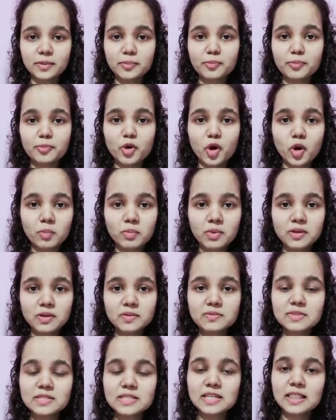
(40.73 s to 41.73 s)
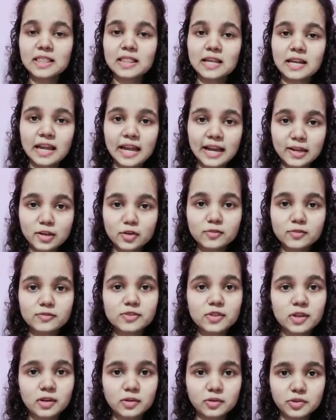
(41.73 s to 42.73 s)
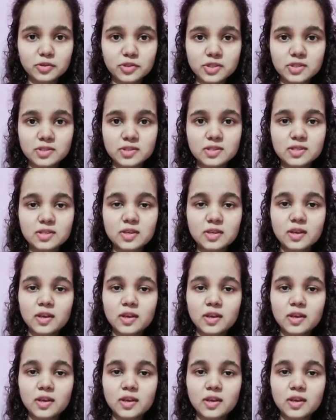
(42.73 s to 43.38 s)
problems in the light of solutions.